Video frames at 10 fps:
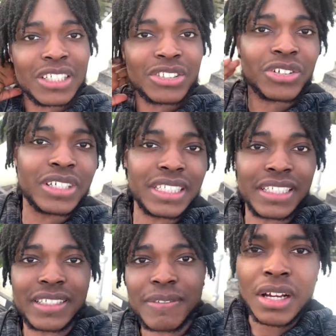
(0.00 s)
enjoyed
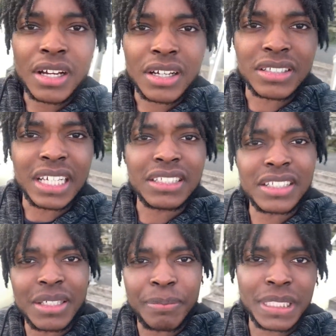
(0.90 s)
it. Because I
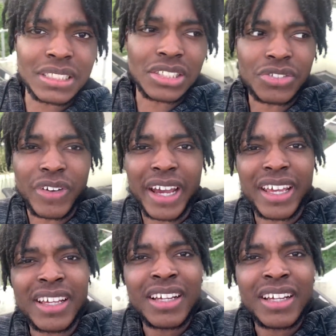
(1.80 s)
studied business, right?